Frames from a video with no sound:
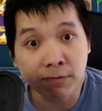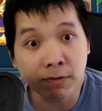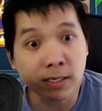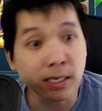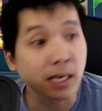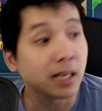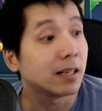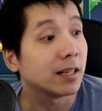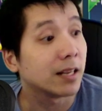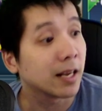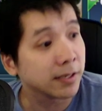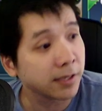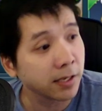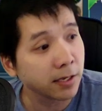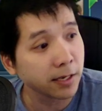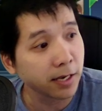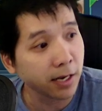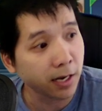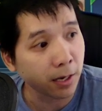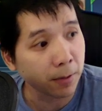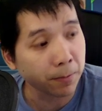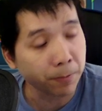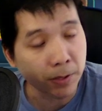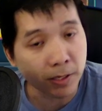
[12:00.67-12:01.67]
a
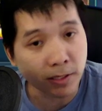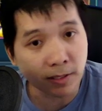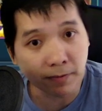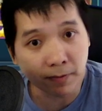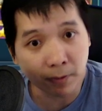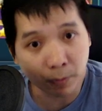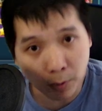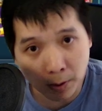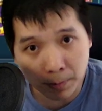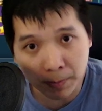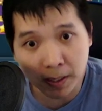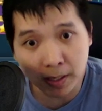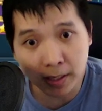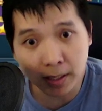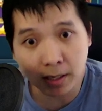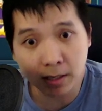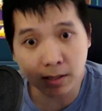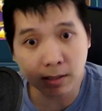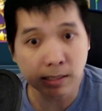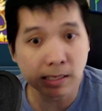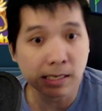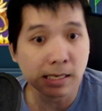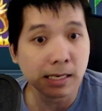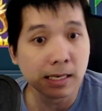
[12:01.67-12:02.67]
legendary piece of equipment
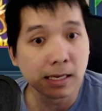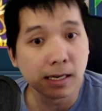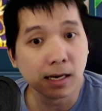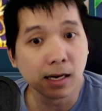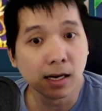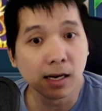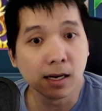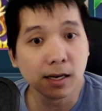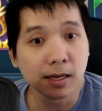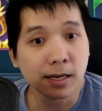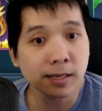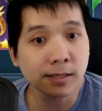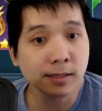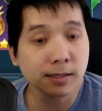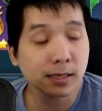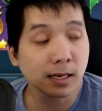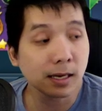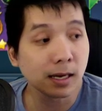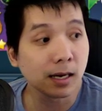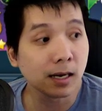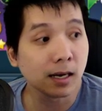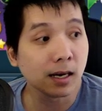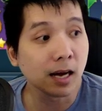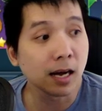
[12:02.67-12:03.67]
here. It's
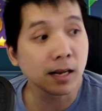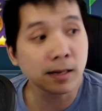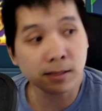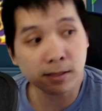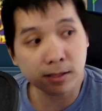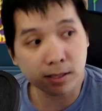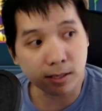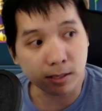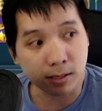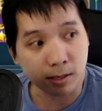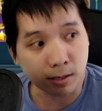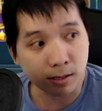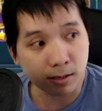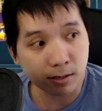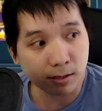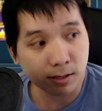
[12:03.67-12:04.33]
a hunter